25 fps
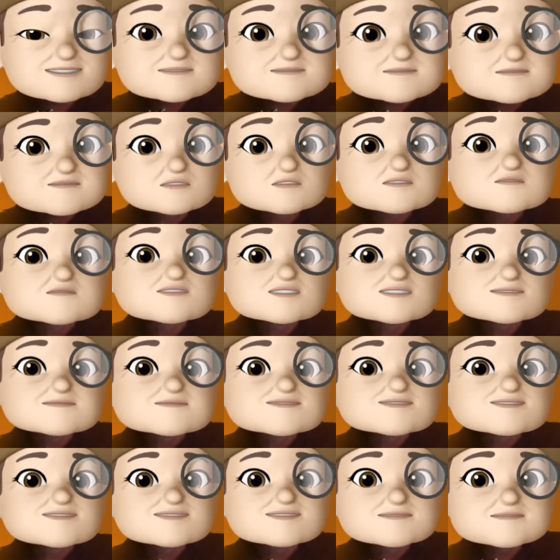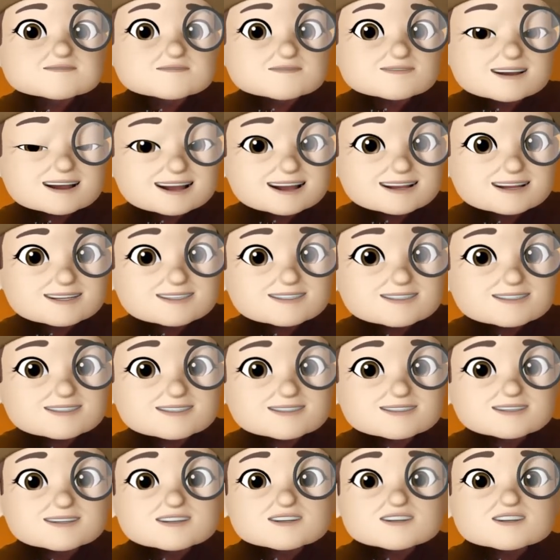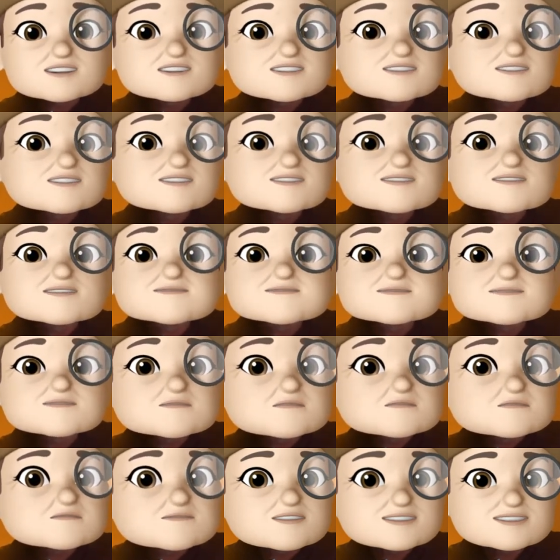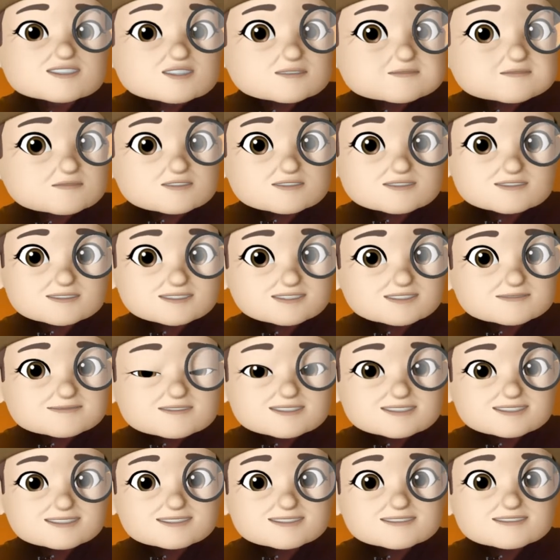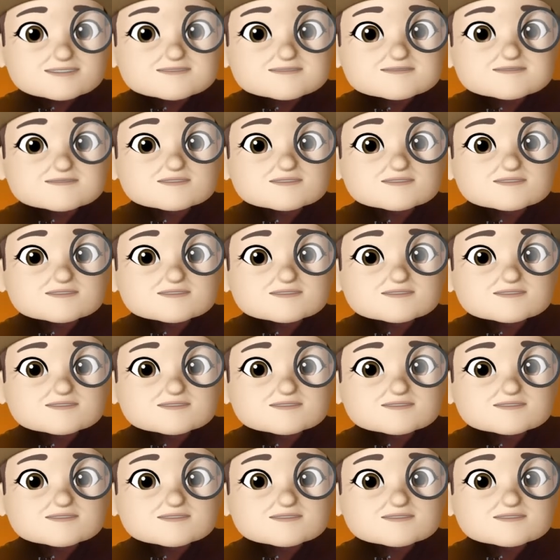Programs on the Mac are much more expensive.